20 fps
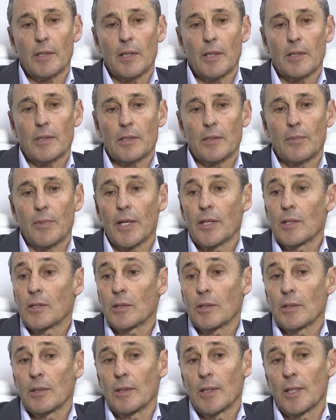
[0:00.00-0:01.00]

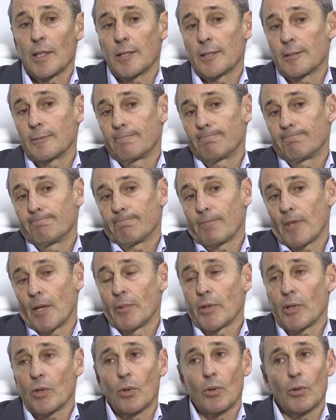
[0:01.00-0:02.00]
estimation, are a
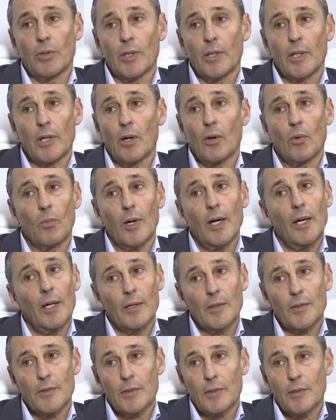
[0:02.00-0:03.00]
bit caught in the old
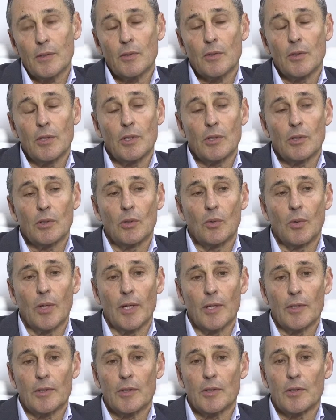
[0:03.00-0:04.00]
ways, the traditional
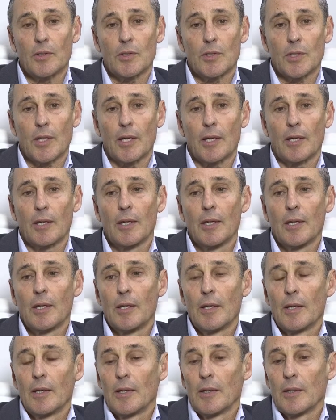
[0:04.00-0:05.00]
ways, as you say.
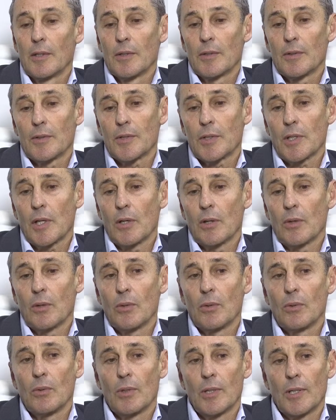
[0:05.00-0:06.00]

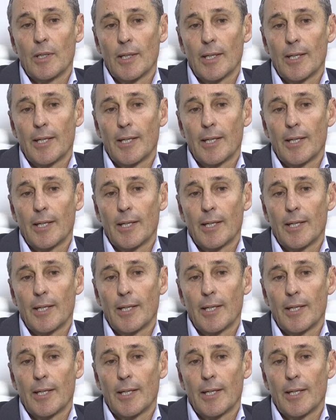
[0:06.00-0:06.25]
So